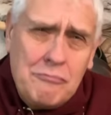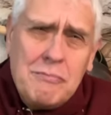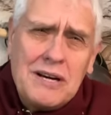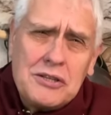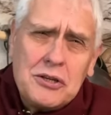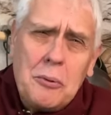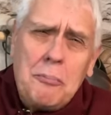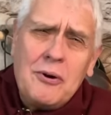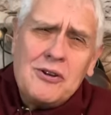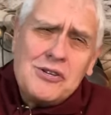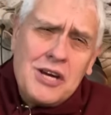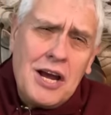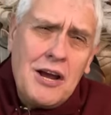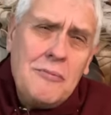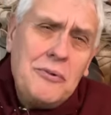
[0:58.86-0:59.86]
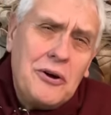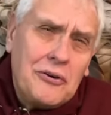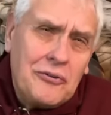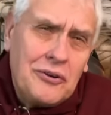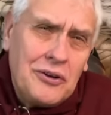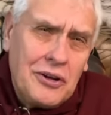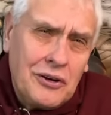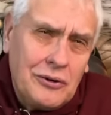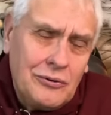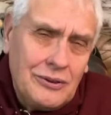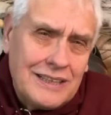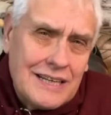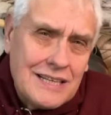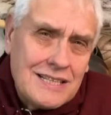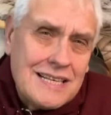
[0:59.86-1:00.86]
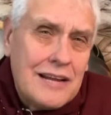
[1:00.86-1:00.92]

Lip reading: Mesopotamia in the old days.